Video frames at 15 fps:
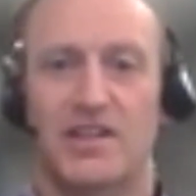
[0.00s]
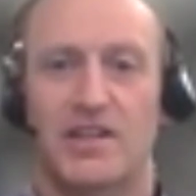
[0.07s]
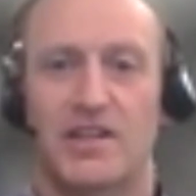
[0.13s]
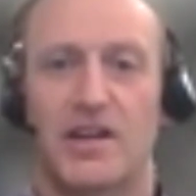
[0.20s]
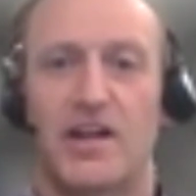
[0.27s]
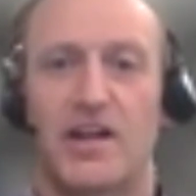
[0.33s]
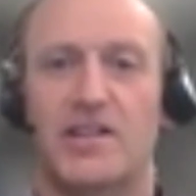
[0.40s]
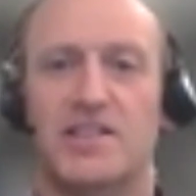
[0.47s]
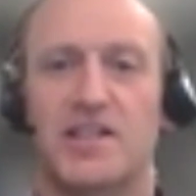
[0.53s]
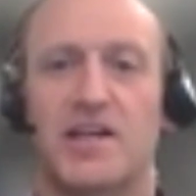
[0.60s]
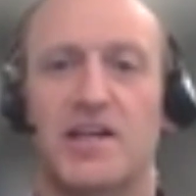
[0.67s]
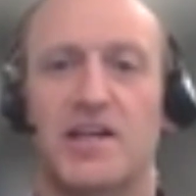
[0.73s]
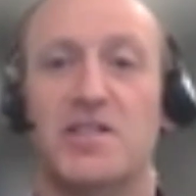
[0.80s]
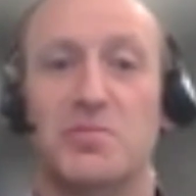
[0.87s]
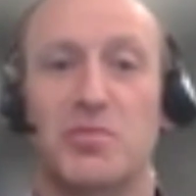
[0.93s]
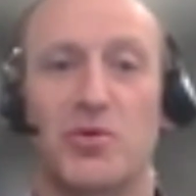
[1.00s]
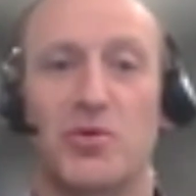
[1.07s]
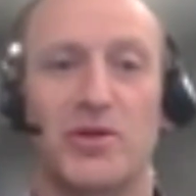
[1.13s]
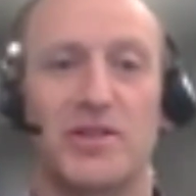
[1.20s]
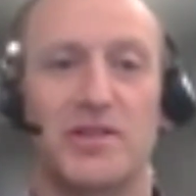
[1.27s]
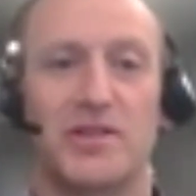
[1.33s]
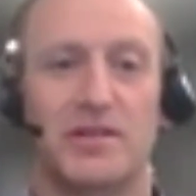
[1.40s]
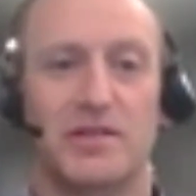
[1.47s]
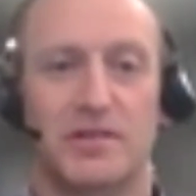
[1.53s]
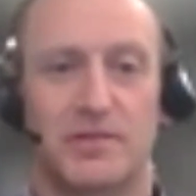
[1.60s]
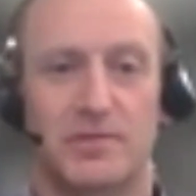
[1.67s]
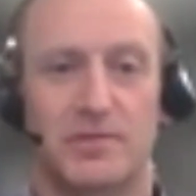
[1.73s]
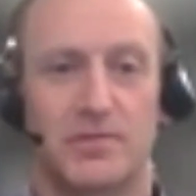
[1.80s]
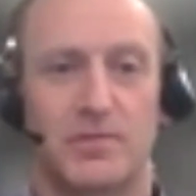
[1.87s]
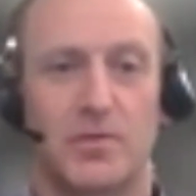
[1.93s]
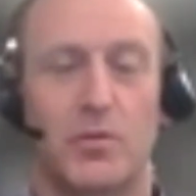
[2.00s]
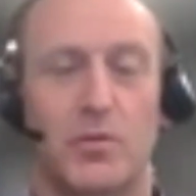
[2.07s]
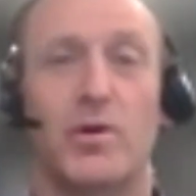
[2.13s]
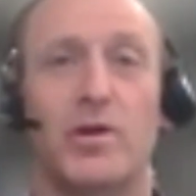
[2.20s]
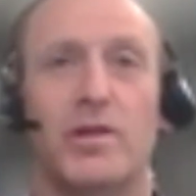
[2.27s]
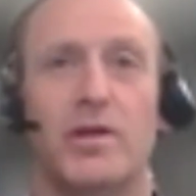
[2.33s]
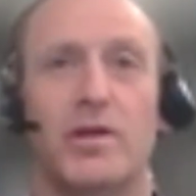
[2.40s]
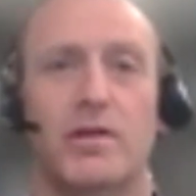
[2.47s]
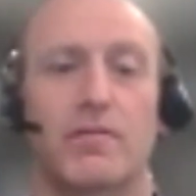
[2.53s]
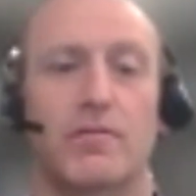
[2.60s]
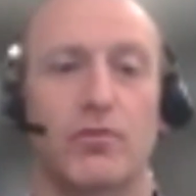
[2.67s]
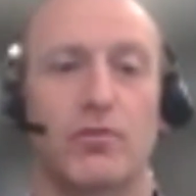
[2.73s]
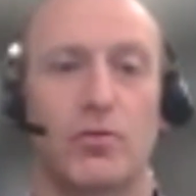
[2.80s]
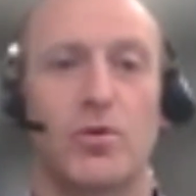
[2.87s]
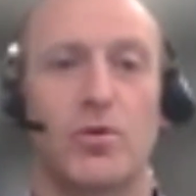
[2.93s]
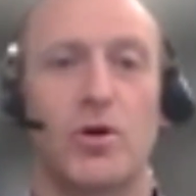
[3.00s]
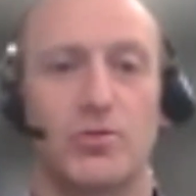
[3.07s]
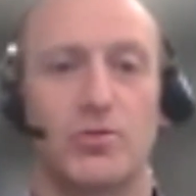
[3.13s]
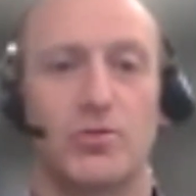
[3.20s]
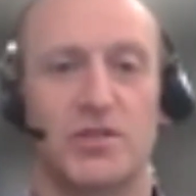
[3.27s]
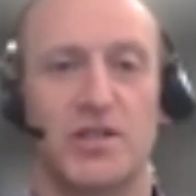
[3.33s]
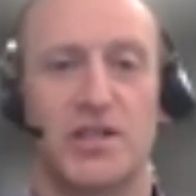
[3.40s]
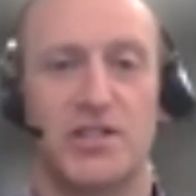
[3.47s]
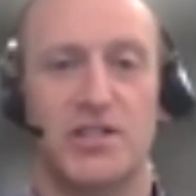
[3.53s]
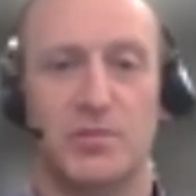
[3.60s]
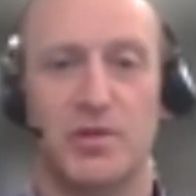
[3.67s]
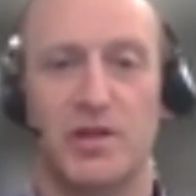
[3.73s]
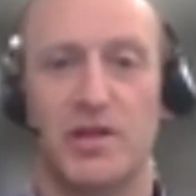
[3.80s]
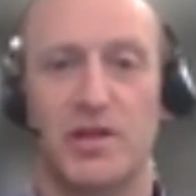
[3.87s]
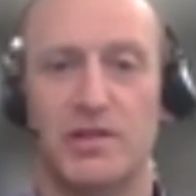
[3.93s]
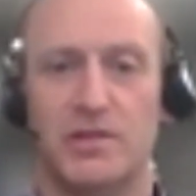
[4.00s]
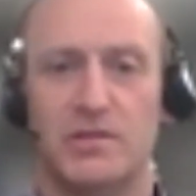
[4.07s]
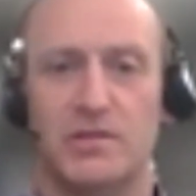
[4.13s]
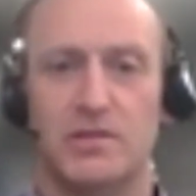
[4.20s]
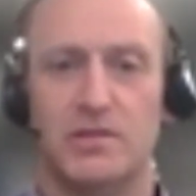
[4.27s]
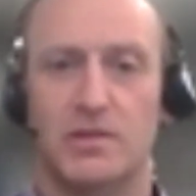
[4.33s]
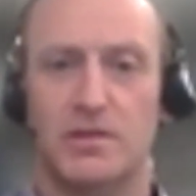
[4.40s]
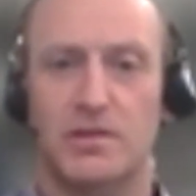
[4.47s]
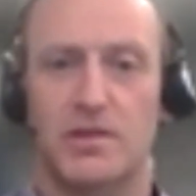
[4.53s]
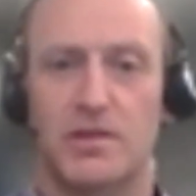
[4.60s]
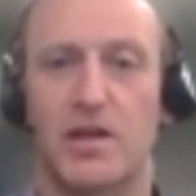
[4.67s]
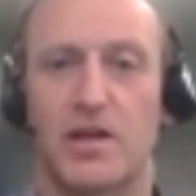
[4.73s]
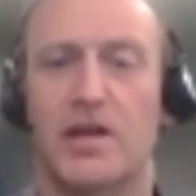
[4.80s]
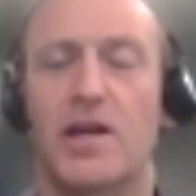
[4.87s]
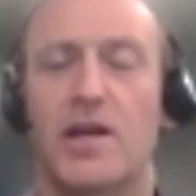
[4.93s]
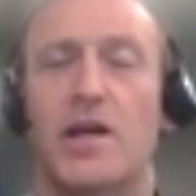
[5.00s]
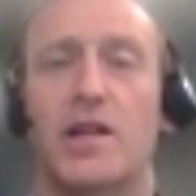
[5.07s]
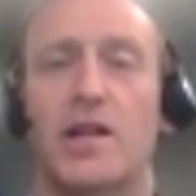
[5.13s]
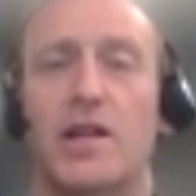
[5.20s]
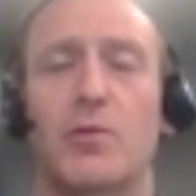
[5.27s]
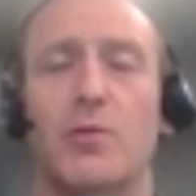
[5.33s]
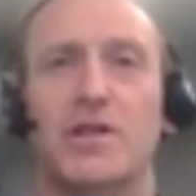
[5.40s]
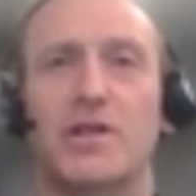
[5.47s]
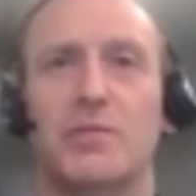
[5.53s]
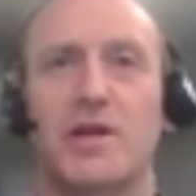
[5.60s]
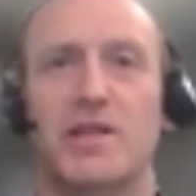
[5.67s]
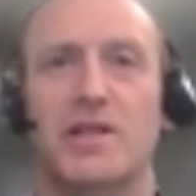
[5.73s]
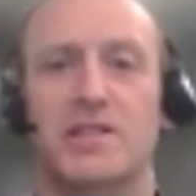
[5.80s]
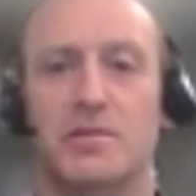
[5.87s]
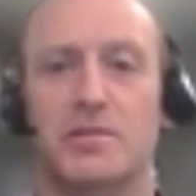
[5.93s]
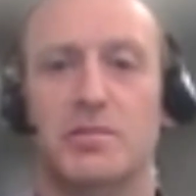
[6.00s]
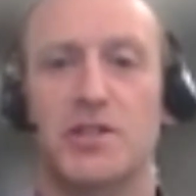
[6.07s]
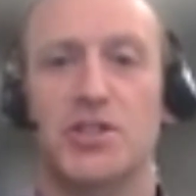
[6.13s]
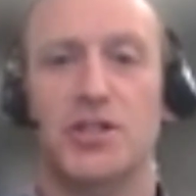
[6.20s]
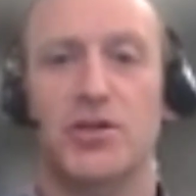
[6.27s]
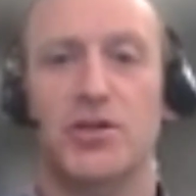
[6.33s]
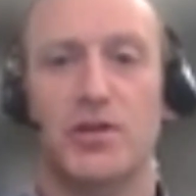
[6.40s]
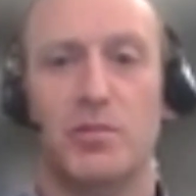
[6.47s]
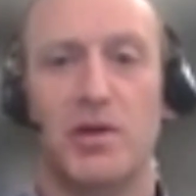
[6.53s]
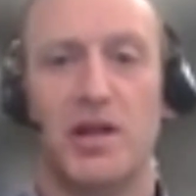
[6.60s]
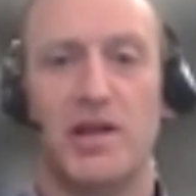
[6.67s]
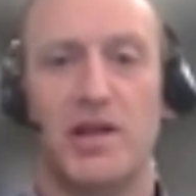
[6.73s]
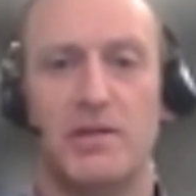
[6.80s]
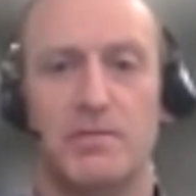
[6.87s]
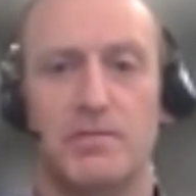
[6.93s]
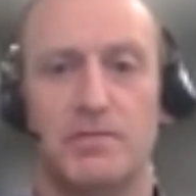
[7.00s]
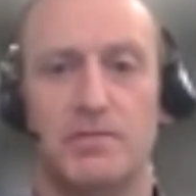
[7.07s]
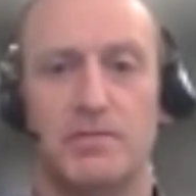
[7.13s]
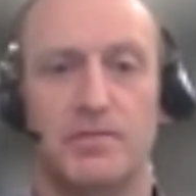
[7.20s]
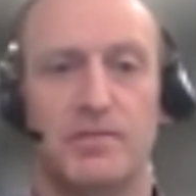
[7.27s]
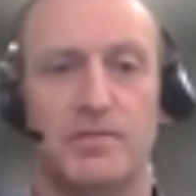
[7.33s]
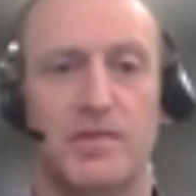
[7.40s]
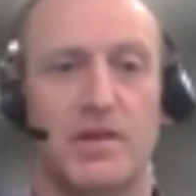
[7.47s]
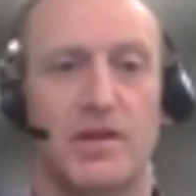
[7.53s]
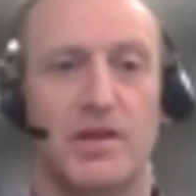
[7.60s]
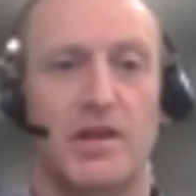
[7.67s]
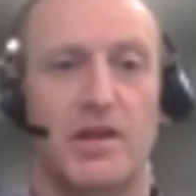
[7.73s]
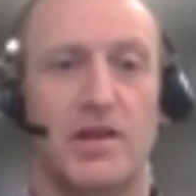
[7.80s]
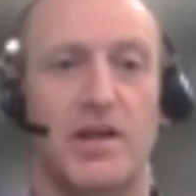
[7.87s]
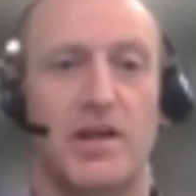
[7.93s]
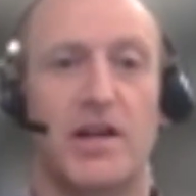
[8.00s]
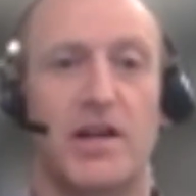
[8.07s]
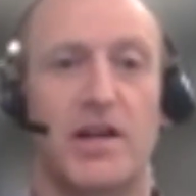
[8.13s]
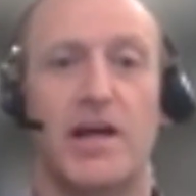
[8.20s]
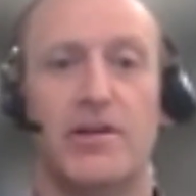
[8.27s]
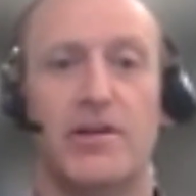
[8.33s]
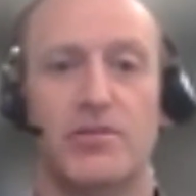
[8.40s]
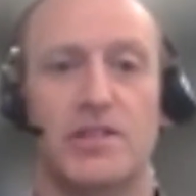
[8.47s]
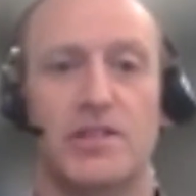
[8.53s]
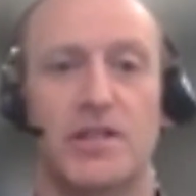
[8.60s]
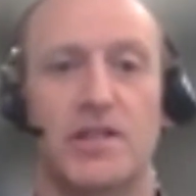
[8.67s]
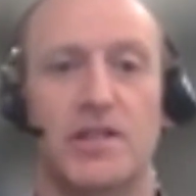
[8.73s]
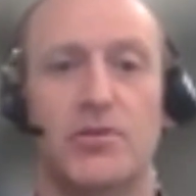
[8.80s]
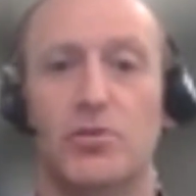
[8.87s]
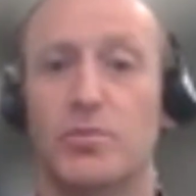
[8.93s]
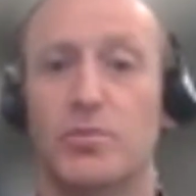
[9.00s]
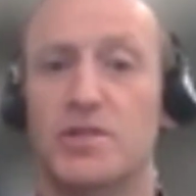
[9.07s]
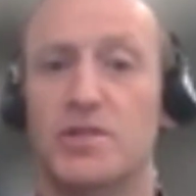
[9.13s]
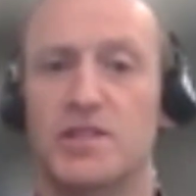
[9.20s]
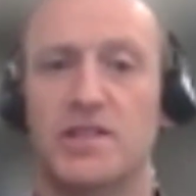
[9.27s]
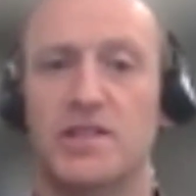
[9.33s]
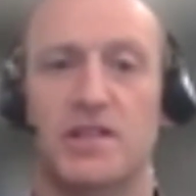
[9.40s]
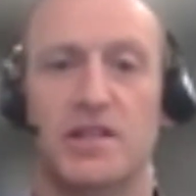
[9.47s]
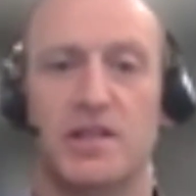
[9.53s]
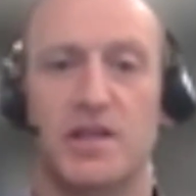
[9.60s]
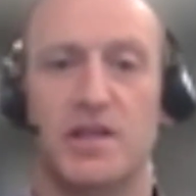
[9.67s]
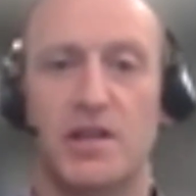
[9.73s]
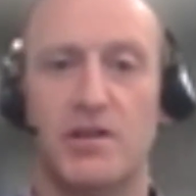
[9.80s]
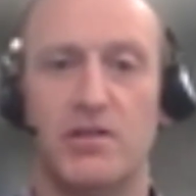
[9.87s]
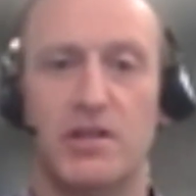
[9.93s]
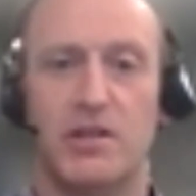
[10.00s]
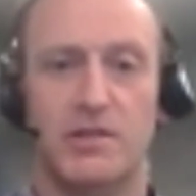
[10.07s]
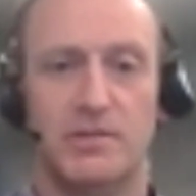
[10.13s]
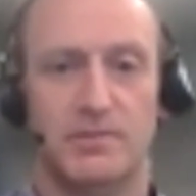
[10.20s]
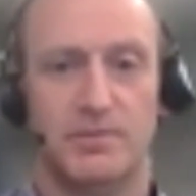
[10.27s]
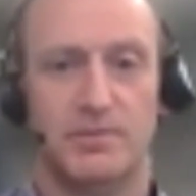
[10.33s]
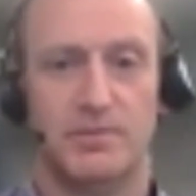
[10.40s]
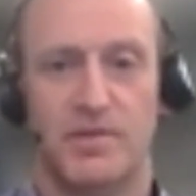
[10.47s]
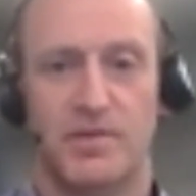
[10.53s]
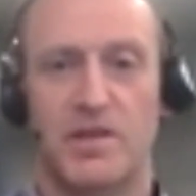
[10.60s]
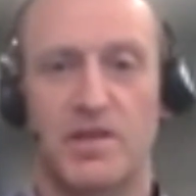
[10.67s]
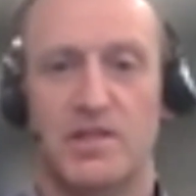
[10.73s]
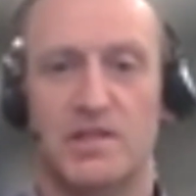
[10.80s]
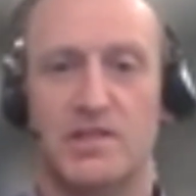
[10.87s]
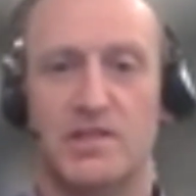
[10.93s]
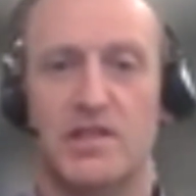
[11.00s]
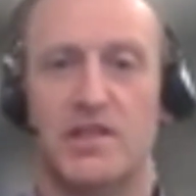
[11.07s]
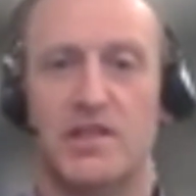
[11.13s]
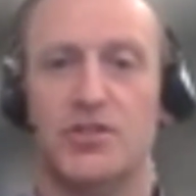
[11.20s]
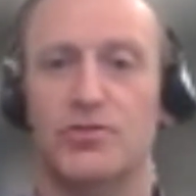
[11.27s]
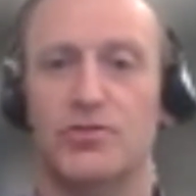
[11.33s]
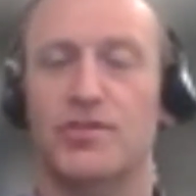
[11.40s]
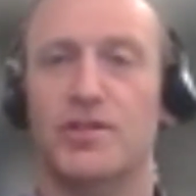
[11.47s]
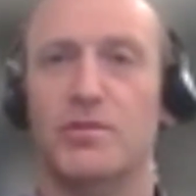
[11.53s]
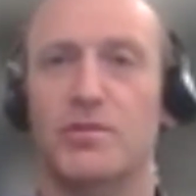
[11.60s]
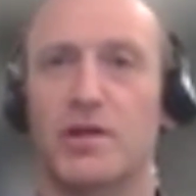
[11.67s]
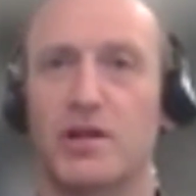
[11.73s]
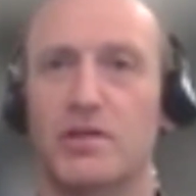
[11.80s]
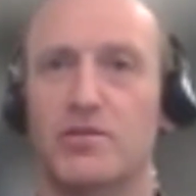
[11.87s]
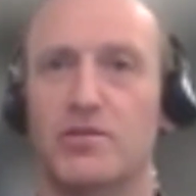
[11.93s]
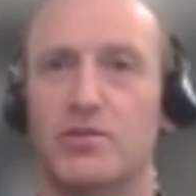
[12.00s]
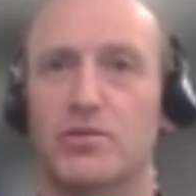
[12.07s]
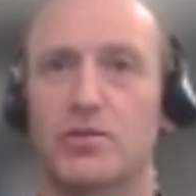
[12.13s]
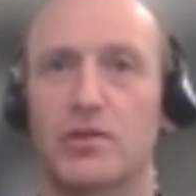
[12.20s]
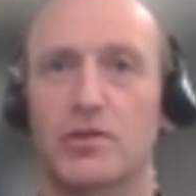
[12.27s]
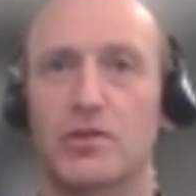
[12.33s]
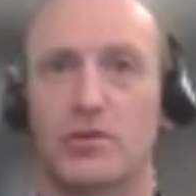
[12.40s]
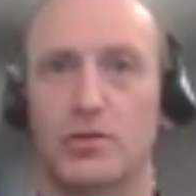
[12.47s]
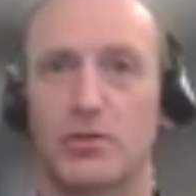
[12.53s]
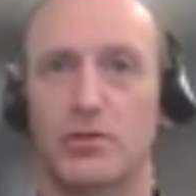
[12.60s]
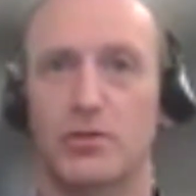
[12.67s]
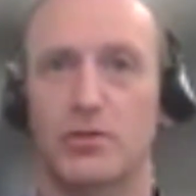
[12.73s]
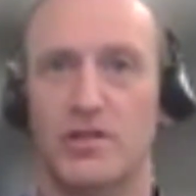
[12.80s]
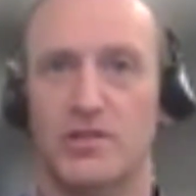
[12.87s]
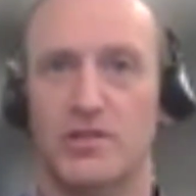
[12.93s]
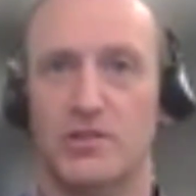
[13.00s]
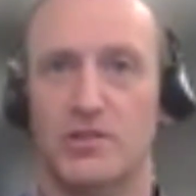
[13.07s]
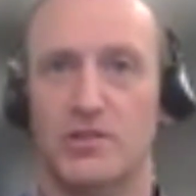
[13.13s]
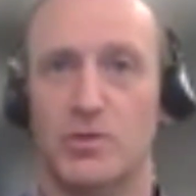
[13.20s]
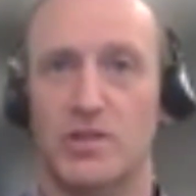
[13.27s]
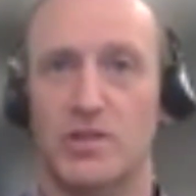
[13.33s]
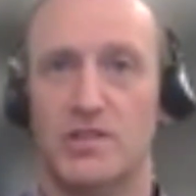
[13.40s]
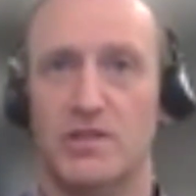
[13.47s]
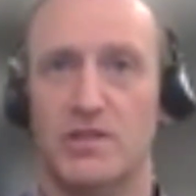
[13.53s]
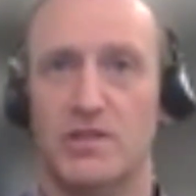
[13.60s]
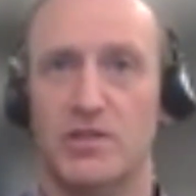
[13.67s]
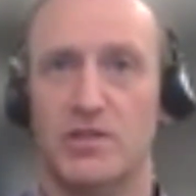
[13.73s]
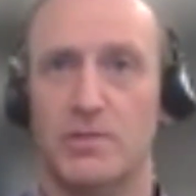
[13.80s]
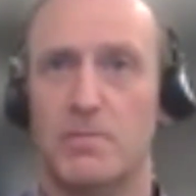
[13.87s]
And it is at this point where the formal consultation begins, and anyone can make a submission on the plan and later attend or present at the hearing that is scheduled for the middle of 2027.